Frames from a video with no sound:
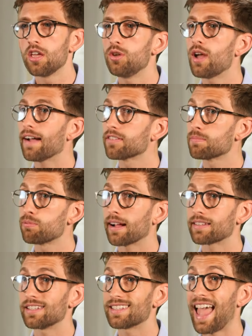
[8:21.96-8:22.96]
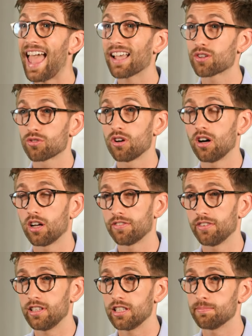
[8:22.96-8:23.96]
You have to practice extra hard
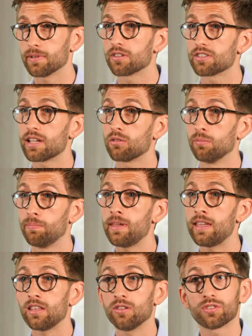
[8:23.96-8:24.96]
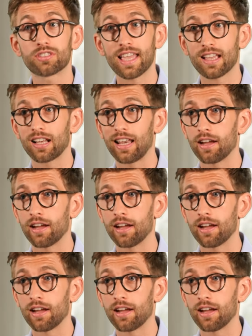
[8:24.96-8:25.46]
for these because they will be in your second